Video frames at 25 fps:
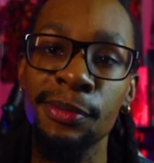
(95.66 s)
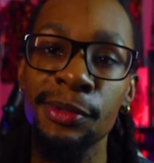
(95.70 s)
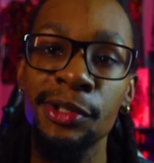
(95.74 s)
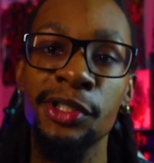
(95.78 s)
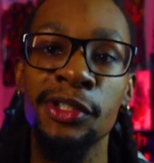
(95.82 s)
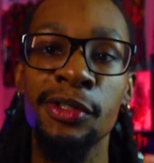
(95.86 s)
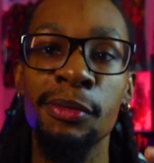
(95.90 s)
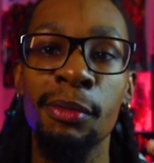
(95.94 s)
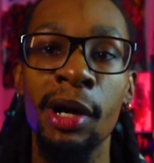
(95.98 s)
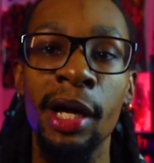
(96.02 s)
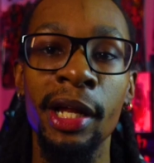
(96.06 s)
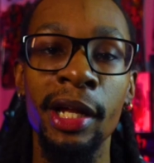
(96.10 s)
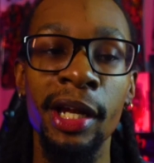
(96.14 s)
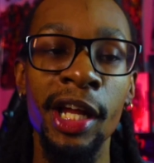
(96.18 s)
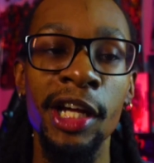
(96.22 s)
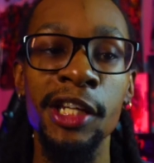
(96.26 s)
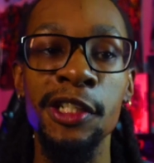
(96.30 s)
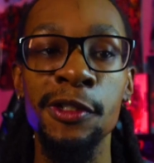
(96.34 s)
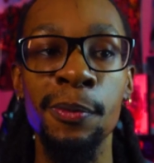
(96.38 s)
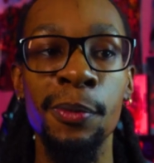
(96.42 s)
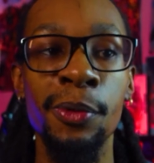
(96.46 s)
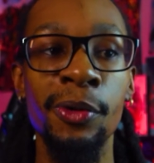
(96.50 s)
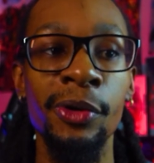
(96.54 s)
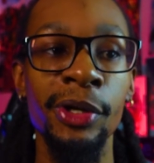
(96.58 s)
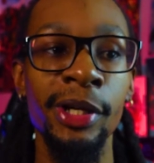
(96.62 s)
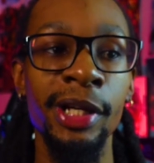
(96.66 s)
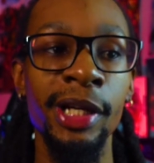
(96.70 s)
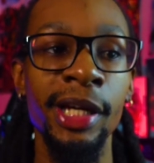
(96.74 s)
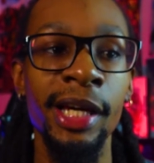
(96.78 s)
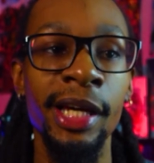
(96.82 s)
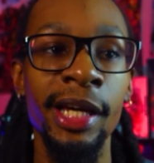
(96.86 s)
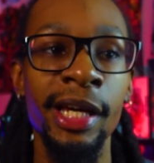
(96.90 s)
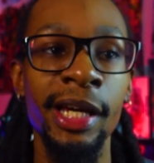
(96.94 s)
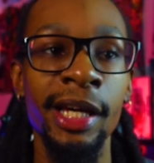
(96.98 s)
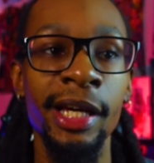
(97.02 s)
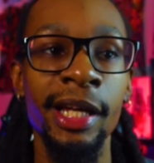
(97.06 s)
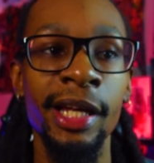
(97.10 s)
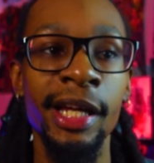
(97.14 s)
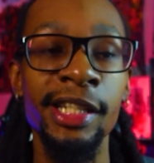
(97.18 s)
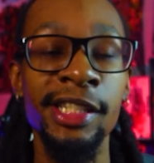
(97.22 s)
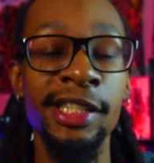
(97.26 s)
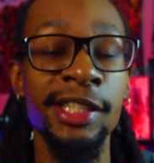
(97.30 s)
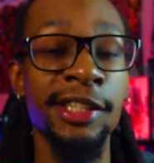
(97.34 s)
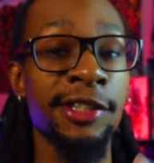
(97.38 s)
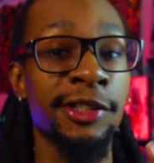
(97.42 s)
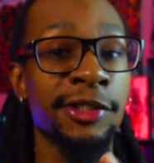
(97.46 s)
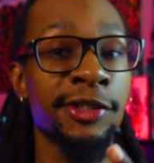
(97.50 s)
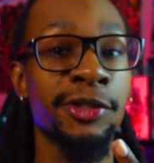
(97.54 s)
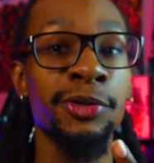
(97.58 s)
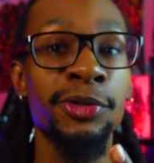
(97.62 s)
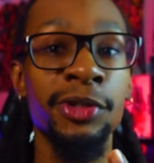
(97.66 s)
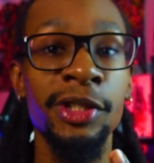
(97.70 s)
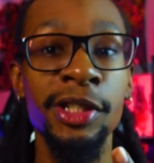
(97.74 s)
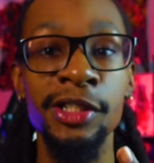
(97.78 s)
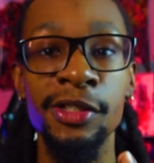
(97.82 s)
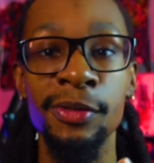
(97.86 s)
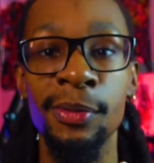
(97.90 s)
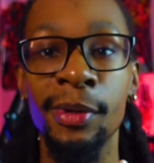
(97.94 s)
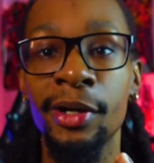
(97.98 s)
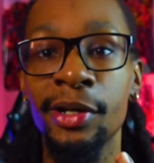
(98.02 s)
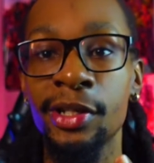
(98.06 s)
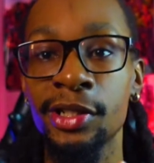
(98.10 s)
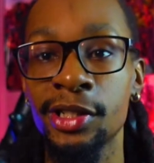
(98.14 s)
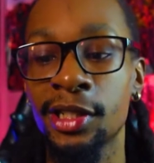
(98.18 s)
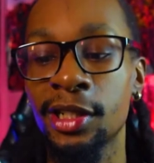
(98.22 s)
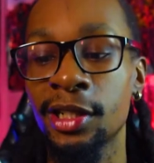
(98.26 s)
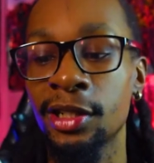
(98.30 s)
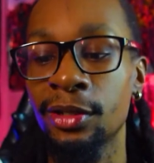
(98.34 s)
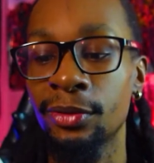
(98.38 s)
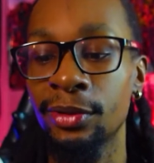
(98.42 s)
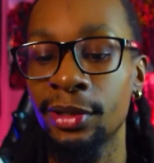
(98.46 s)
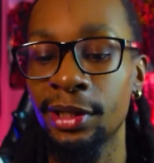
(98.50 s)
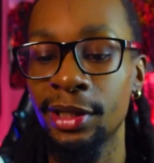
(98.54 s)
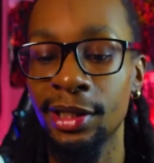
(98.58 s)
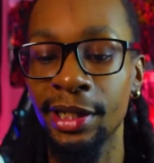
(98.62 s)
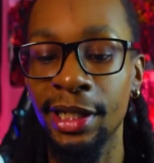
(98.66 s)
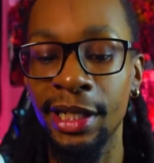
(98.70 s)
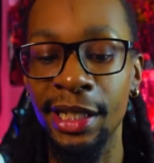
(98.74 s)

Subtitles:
me to my next point. It's either two things about this colorway.